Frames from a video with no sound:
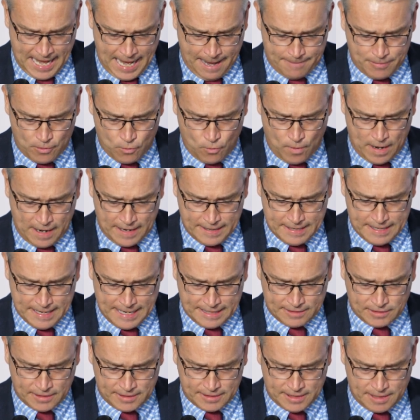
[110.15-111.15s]
Abbott
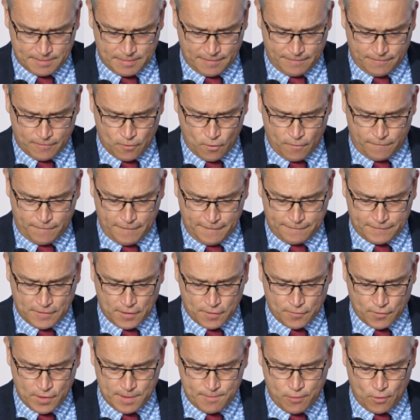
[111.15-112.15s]
won, as I said before,
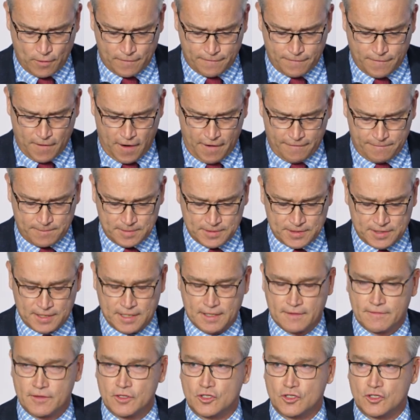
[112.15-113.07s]
53.5%